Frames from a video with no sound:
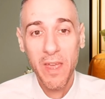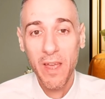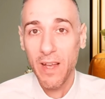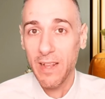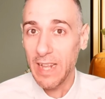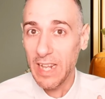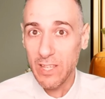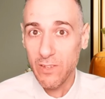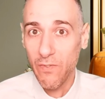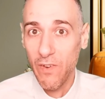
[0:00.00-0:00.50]

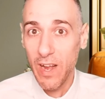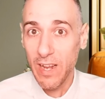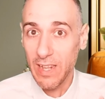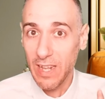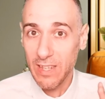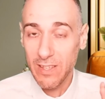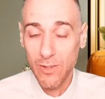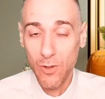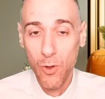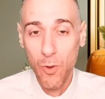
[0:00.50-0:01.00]
That's fine.
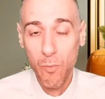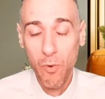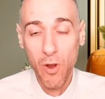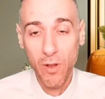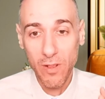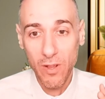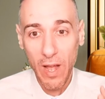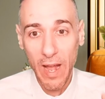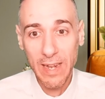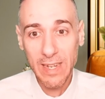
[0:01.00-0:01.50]
That's the whole
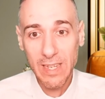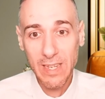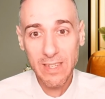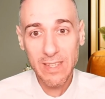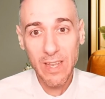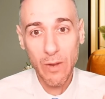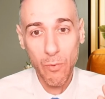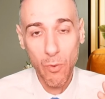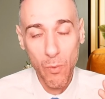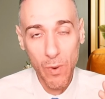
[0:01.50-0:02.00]
point. The idea is
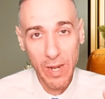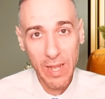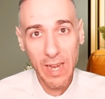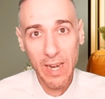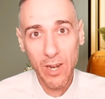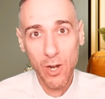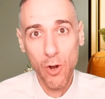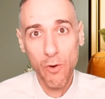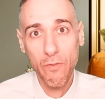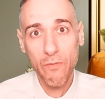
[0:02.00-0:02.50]
that we want to
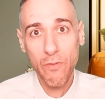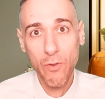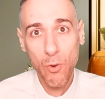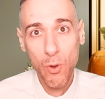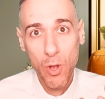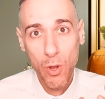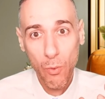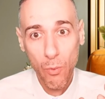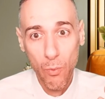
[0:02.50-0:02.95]
get an overview.